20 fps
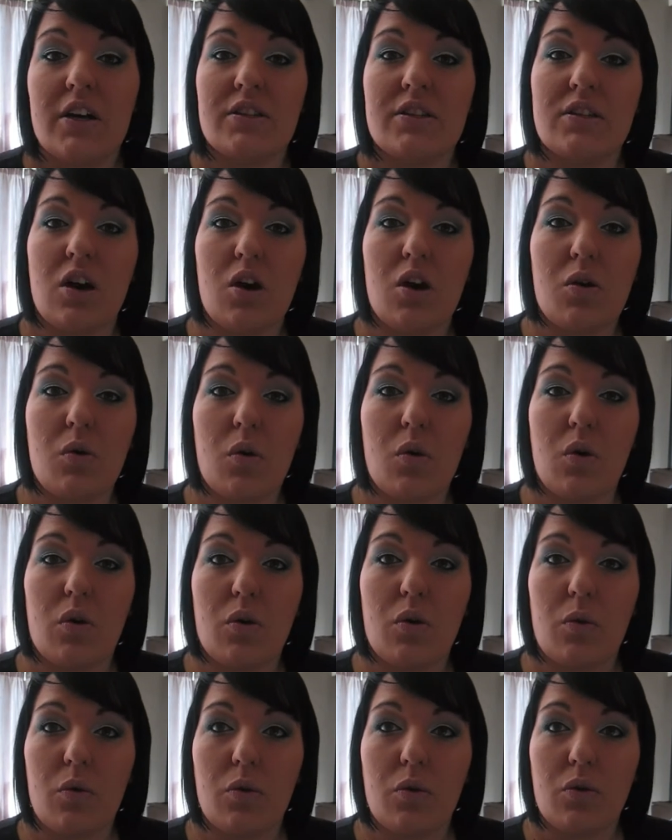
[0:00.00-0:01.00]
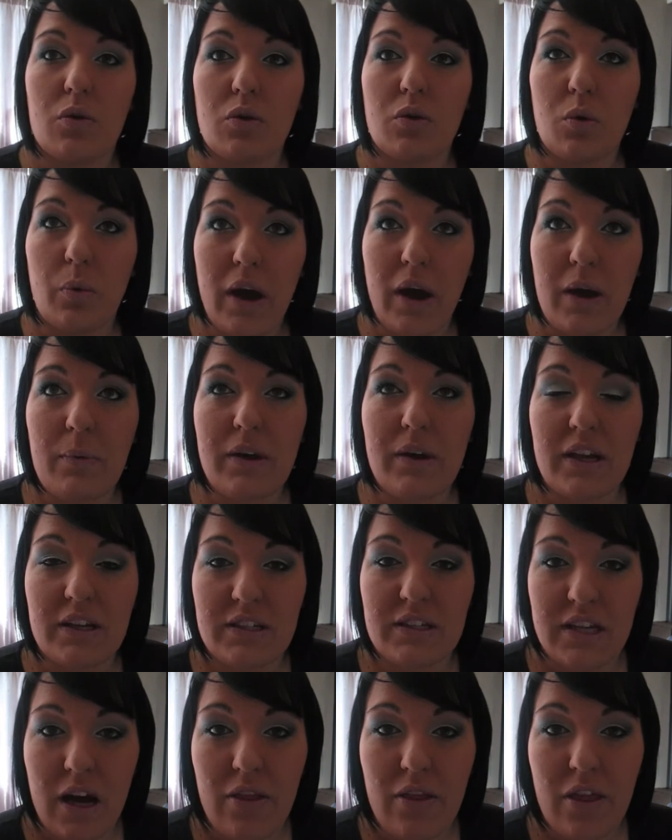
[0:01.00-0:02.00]
So the way we
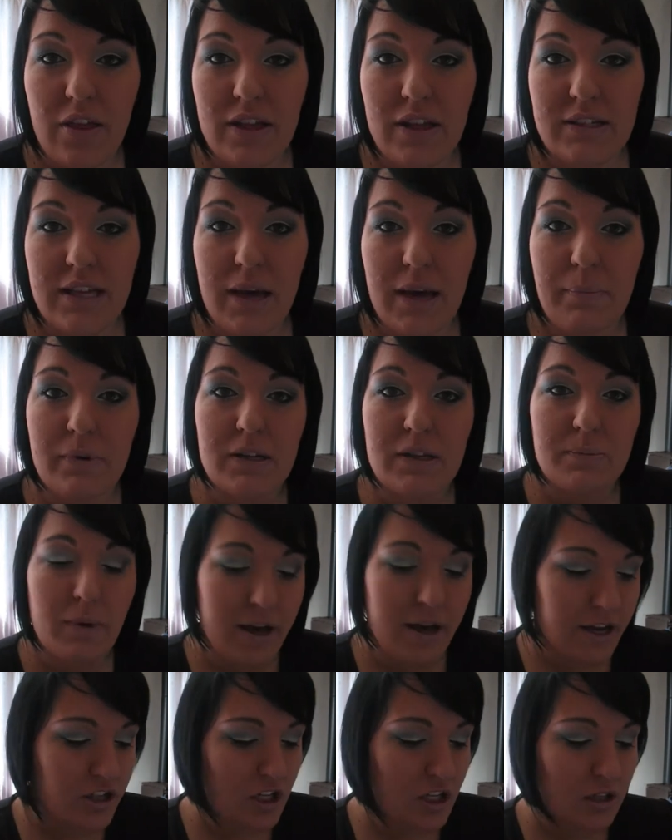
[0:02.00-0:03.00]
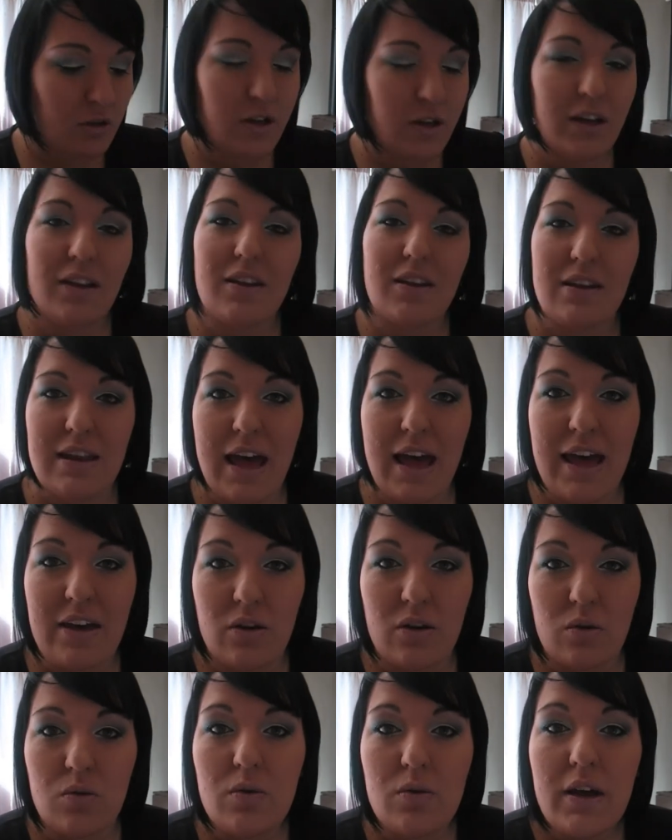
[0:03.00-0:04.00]
can tell that that's happened is by actually looking at the
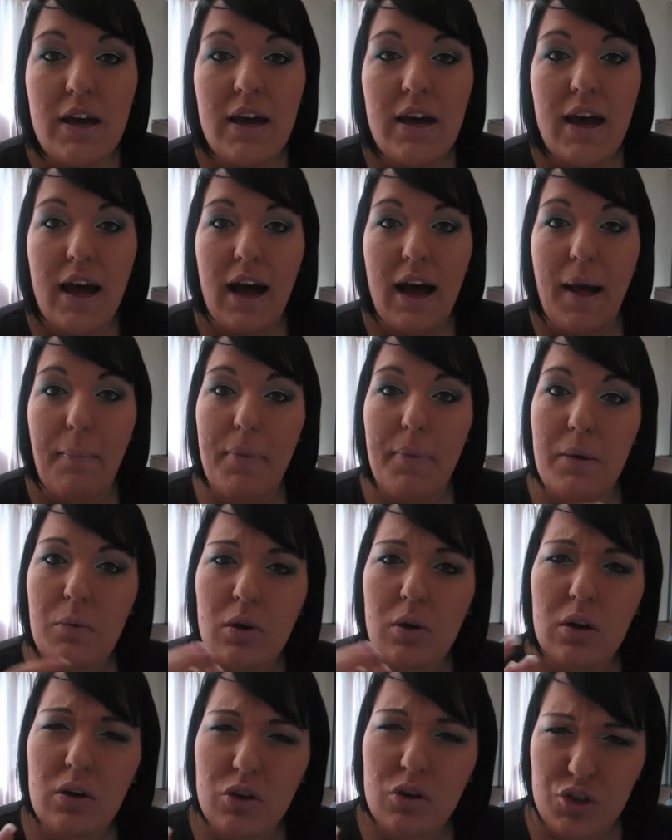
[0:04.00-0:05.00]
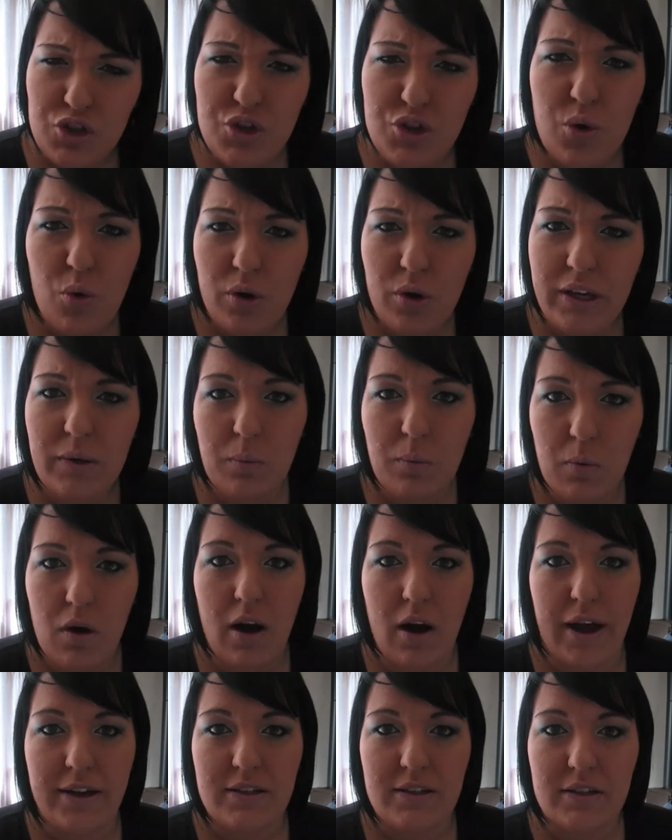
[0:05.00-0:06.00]
nail. It will look chalky
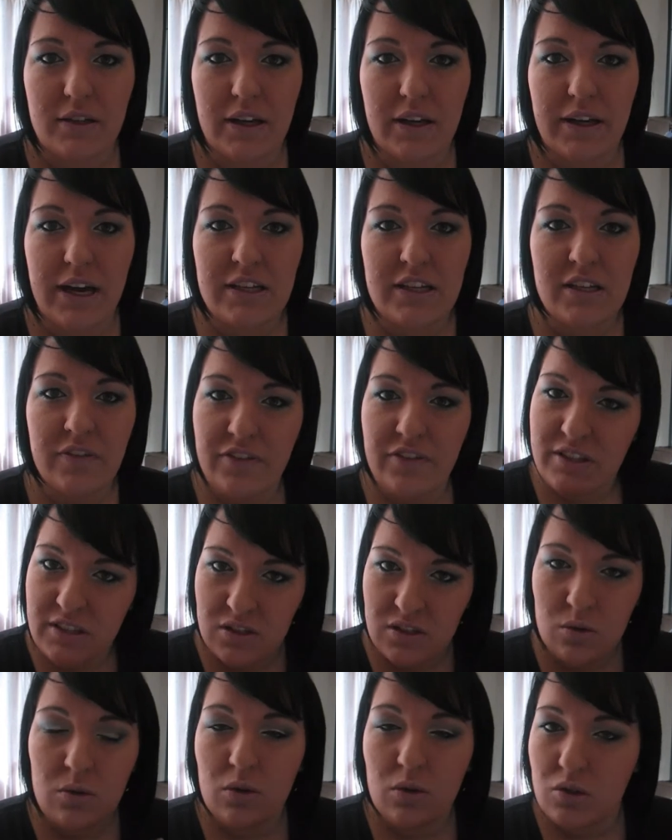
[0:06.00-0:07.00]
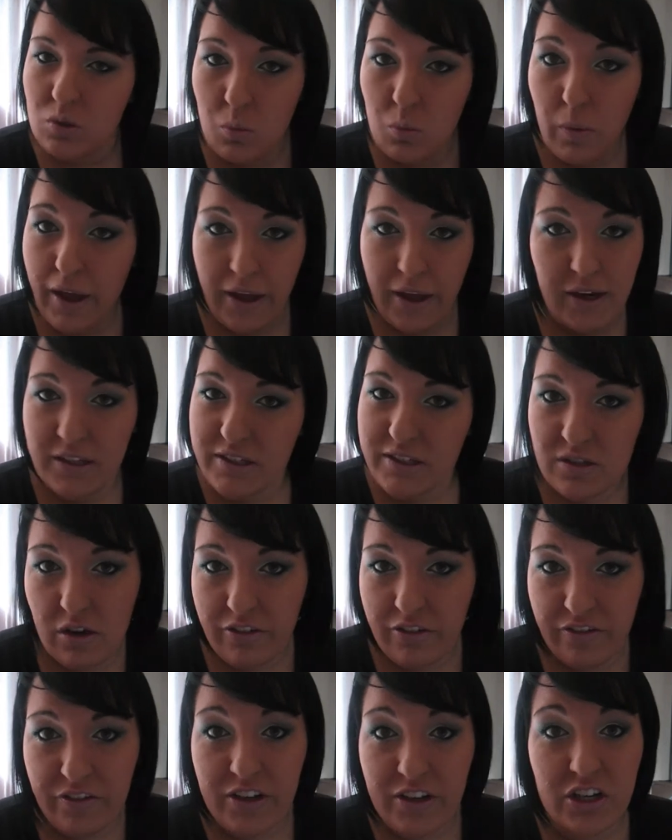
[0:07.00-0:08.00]
white. Okay, so still looks wet, it's
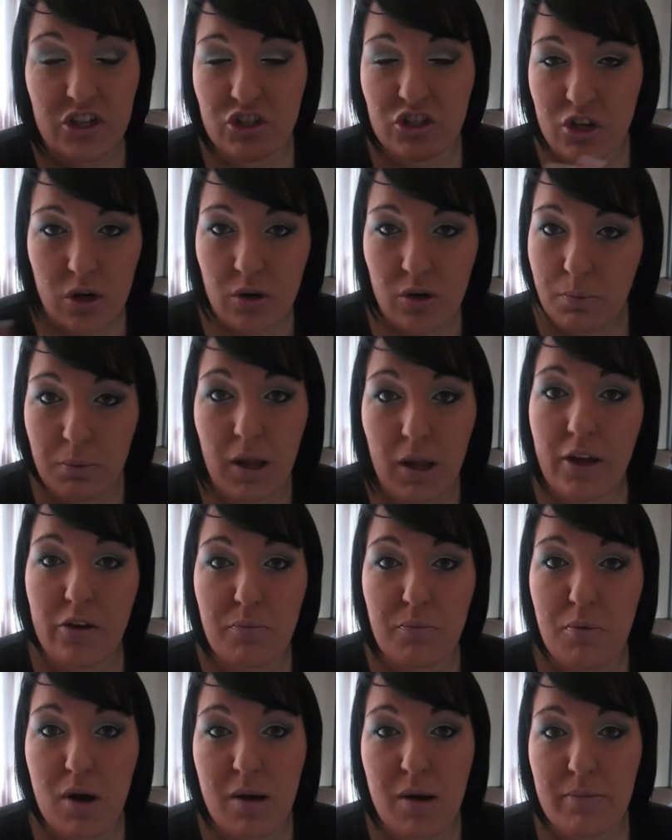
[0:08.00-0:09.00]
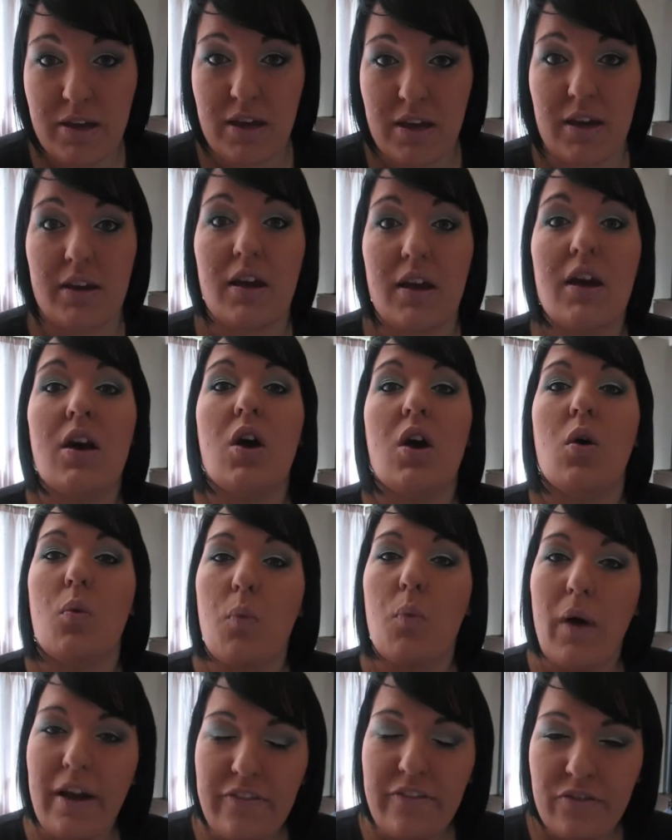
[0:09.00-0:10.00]
not finished, don't apply your primer yet.
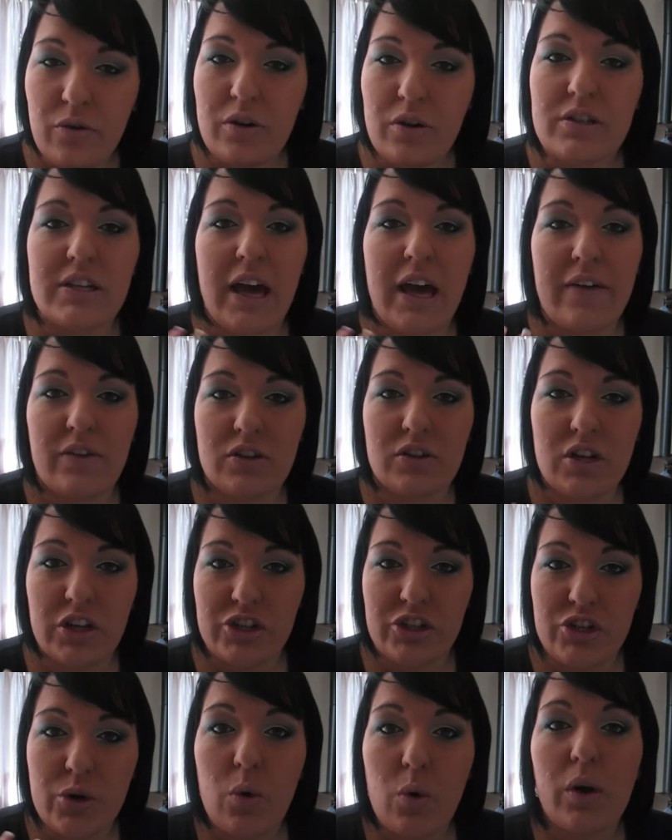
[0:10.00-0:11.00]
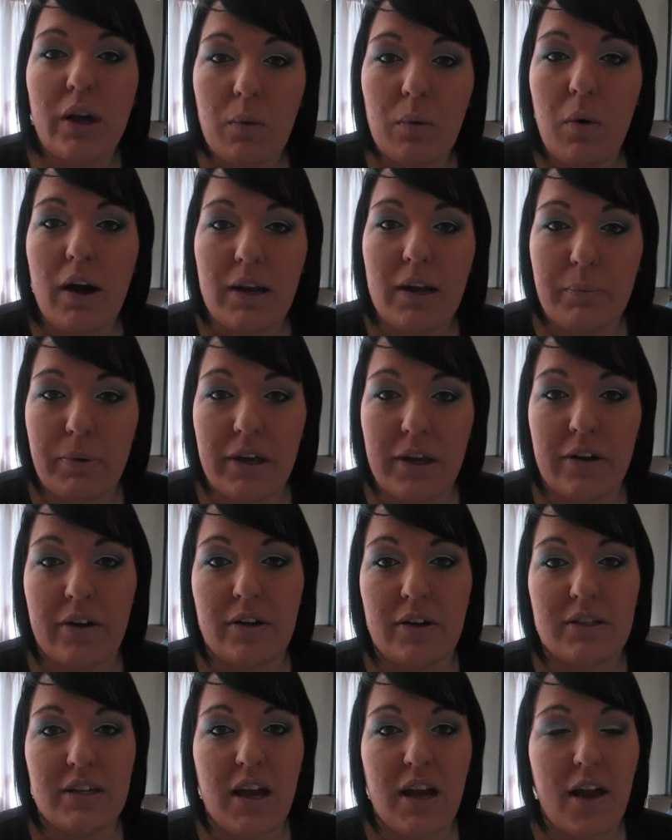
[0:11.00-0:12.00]
Wait for it to have a chalky white
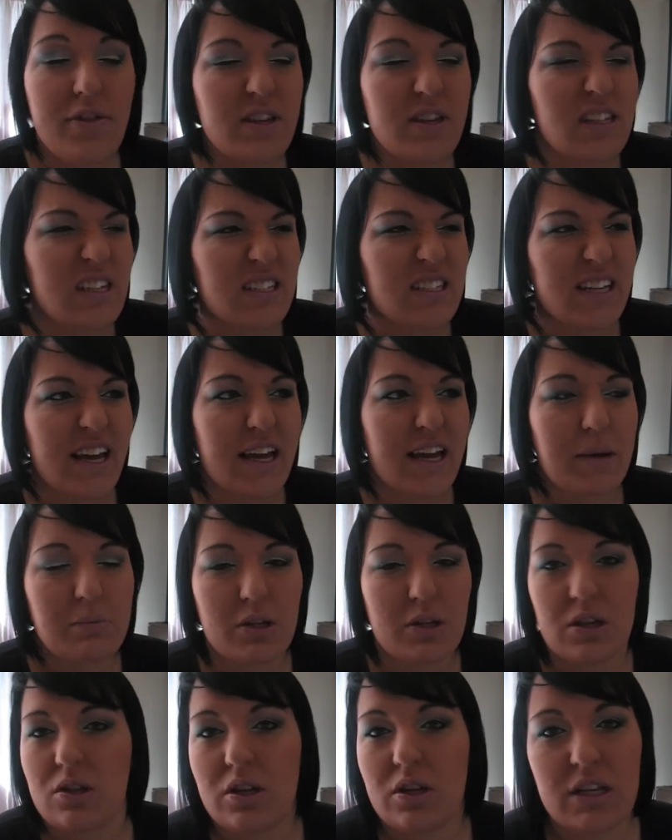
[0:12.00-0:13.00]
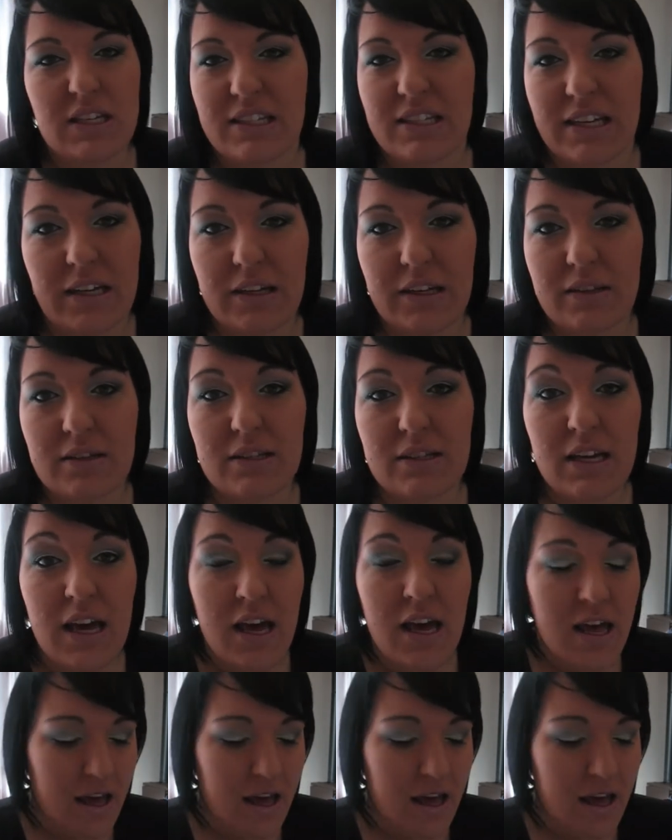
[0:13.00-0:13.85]
appearance. Okay, this can take up to 30 seconds.